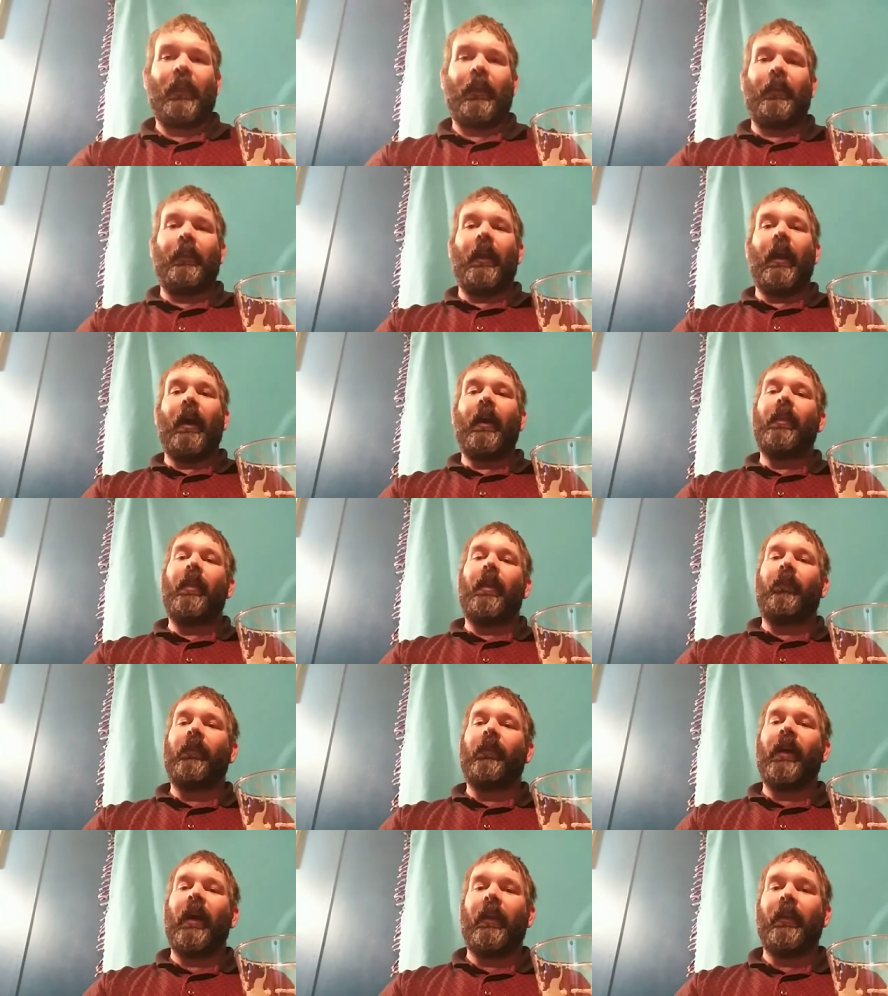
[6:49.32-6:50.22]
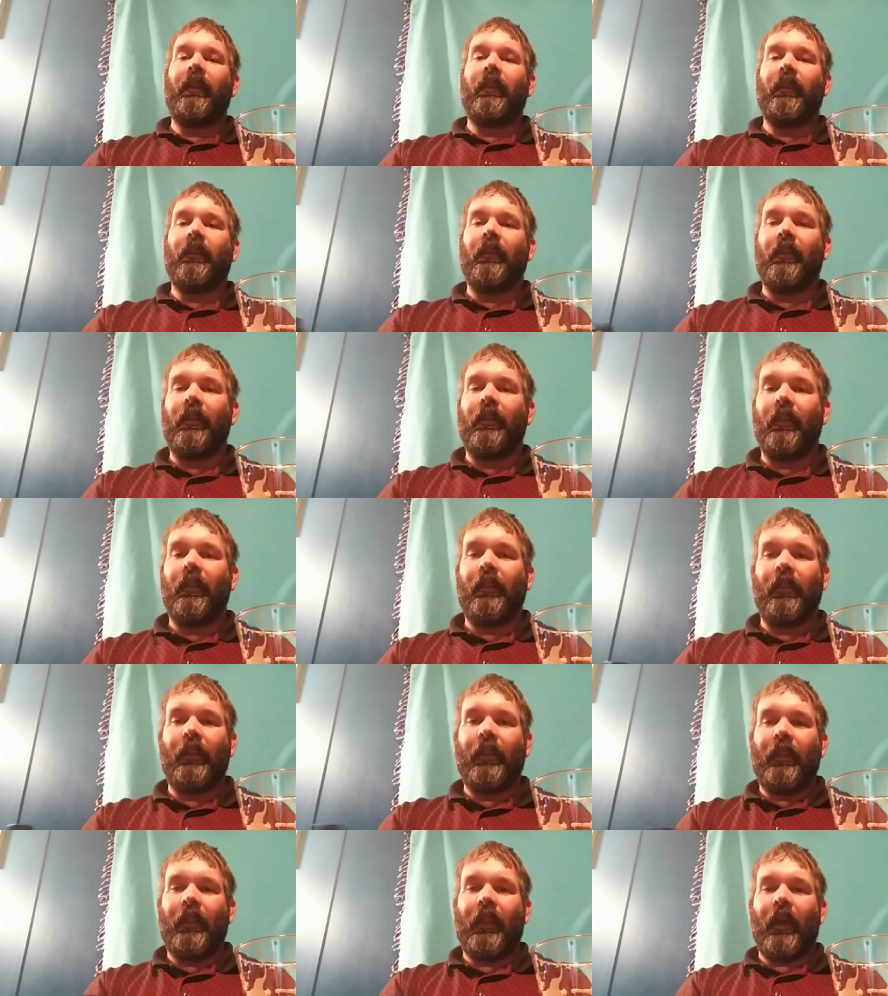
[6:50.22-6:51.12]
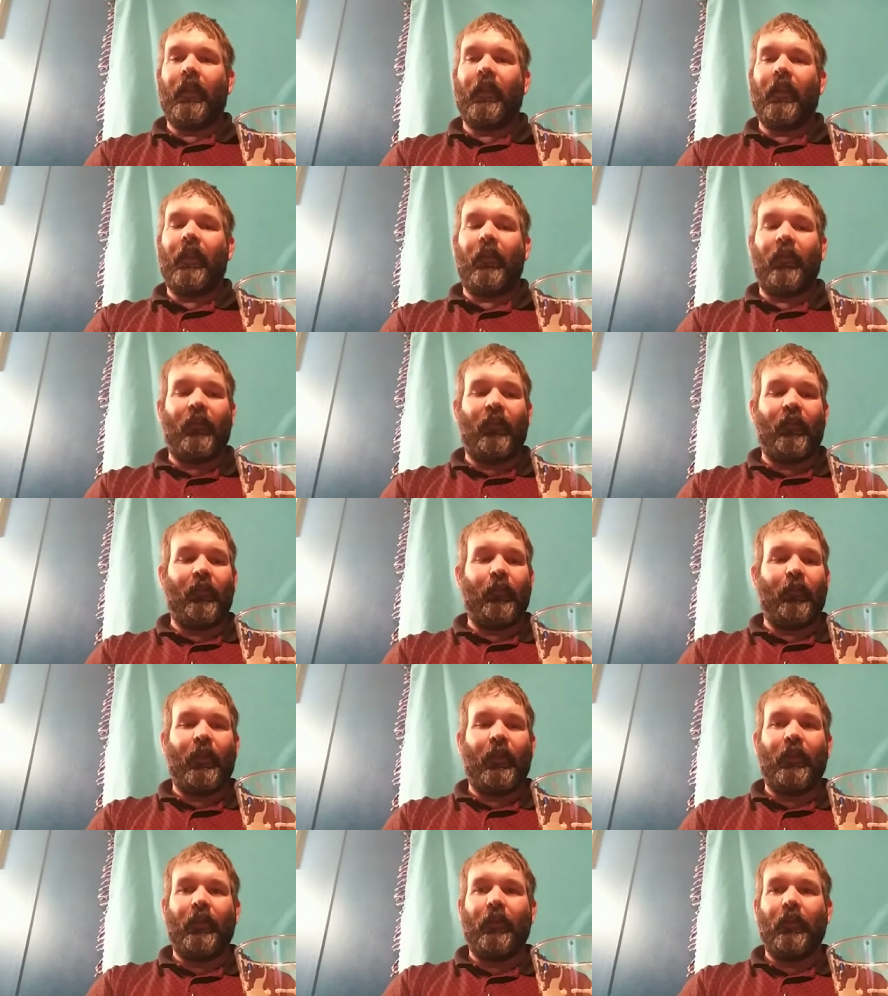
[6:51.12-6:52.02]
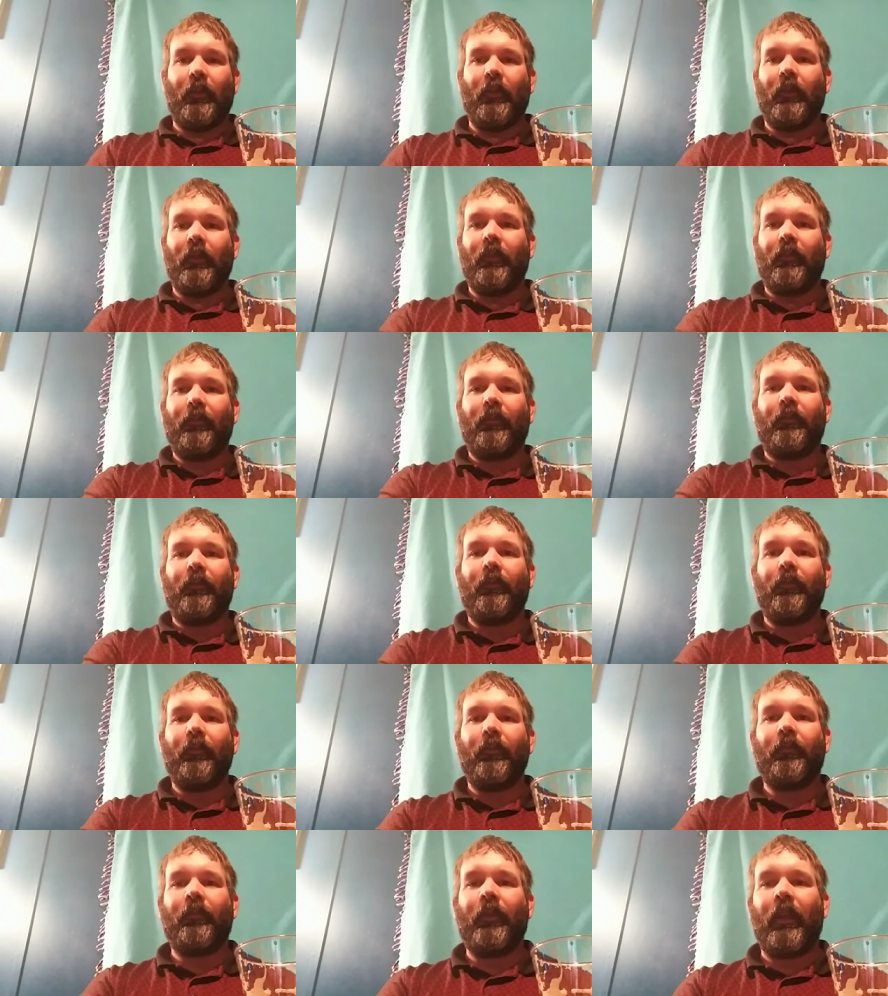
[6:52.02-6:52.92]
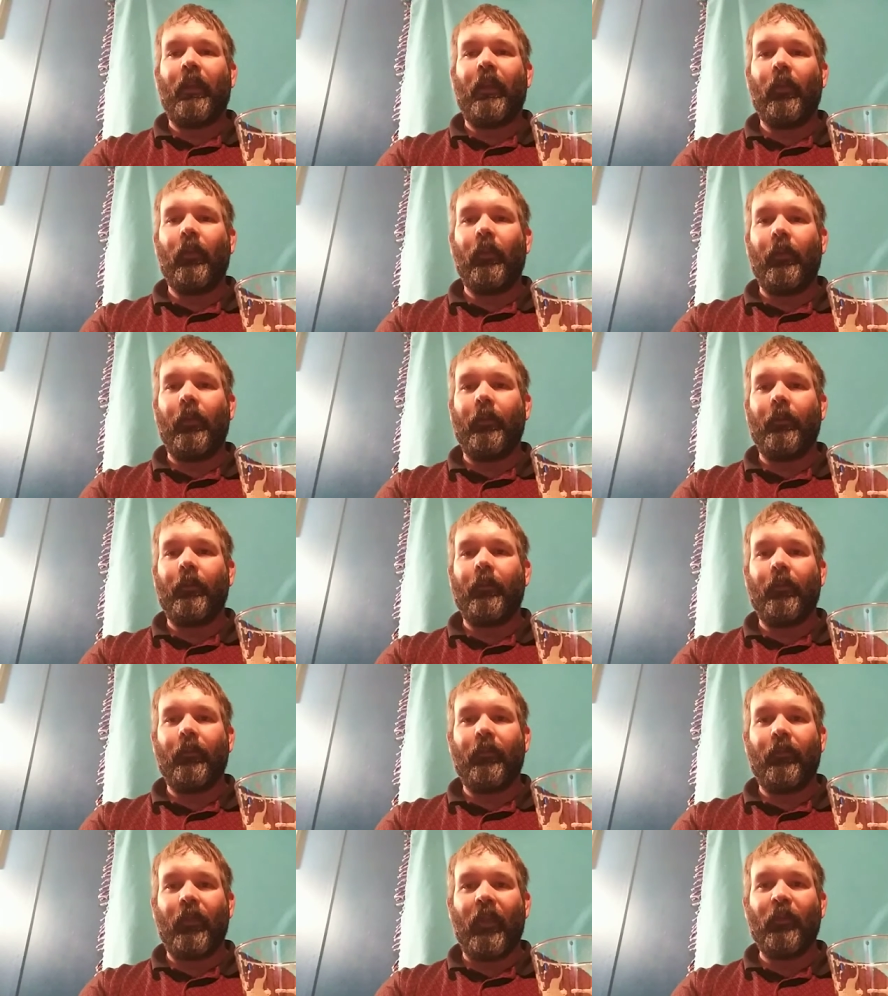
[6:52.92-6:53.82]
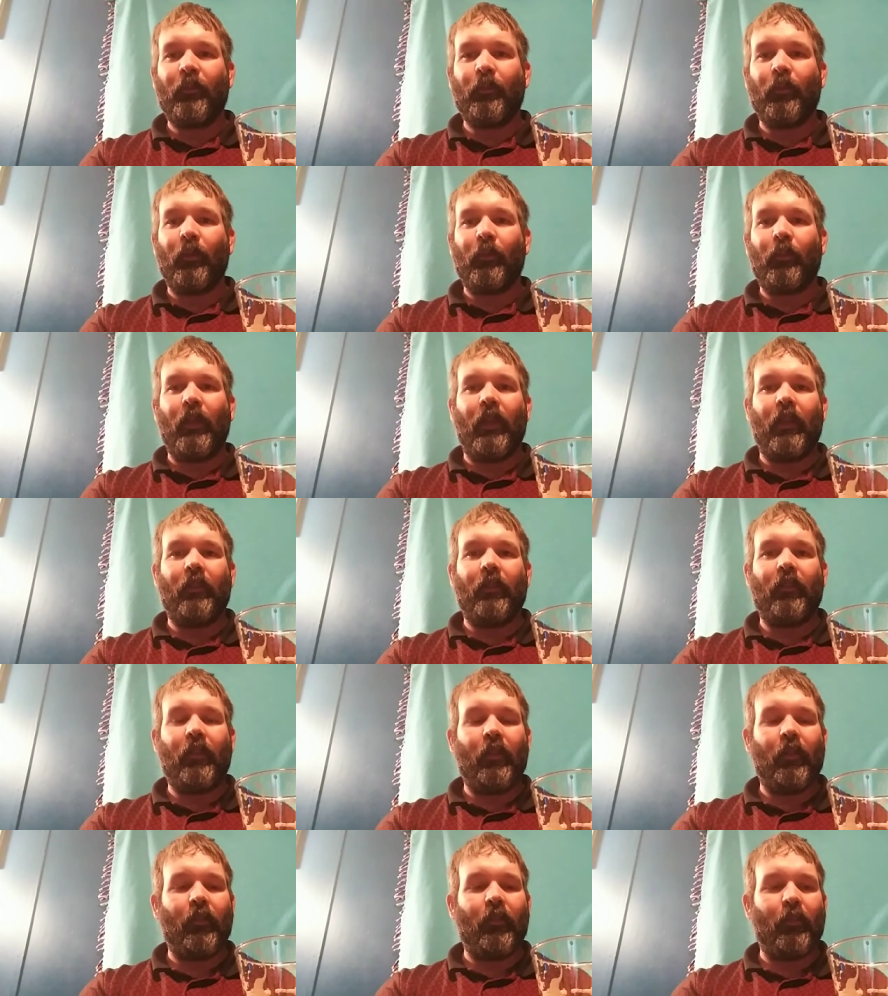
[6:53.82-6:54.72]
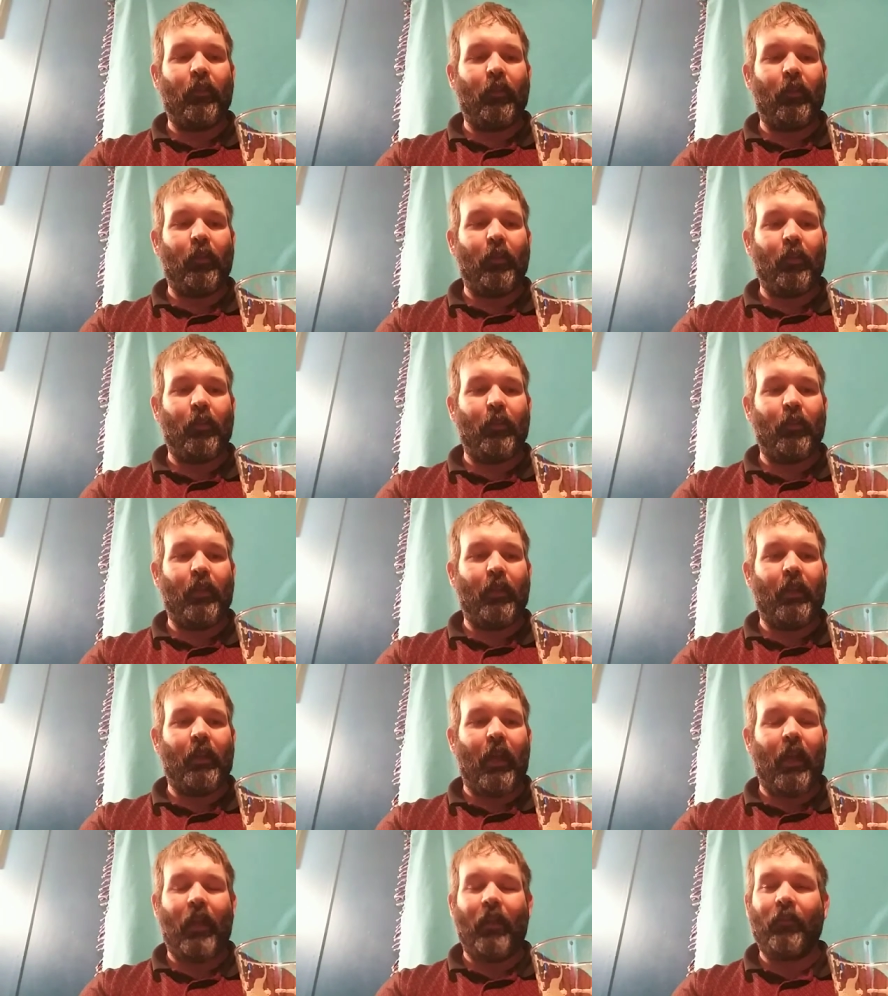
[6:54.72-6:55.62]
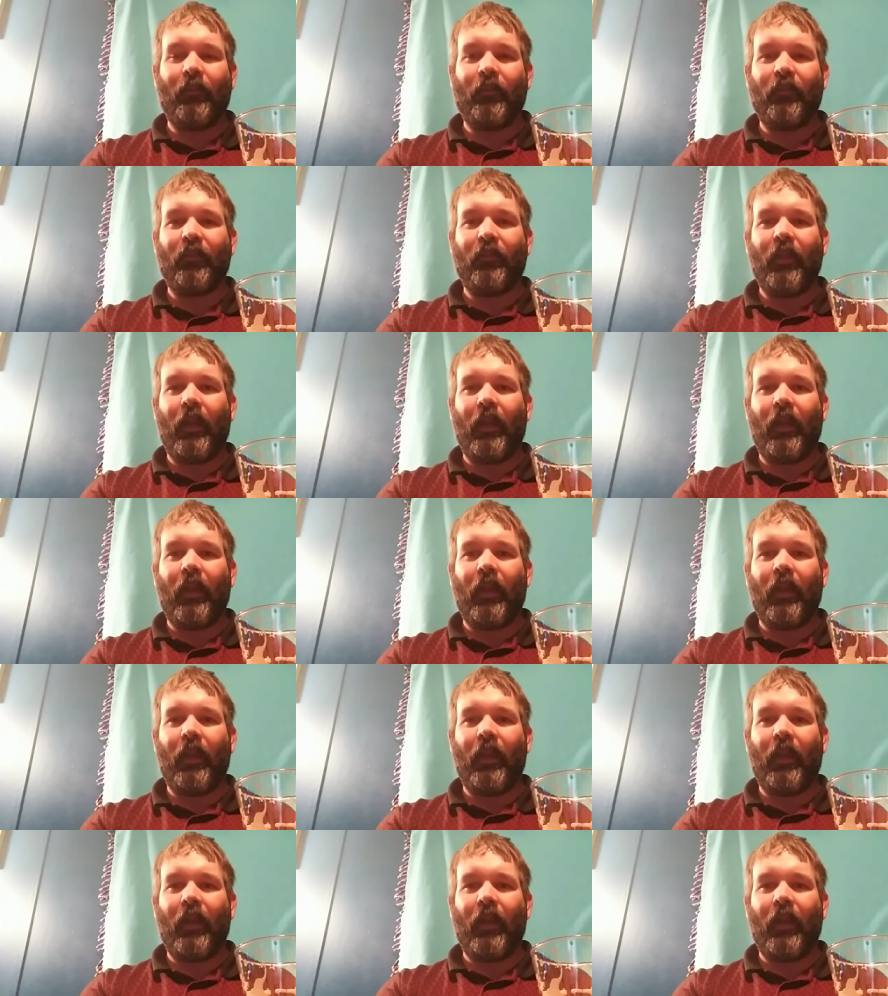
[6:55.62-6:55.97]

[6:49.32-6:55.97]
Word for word: now that I've gotten into now that I've been doing this channel and Facebook page here for a little bit, I've,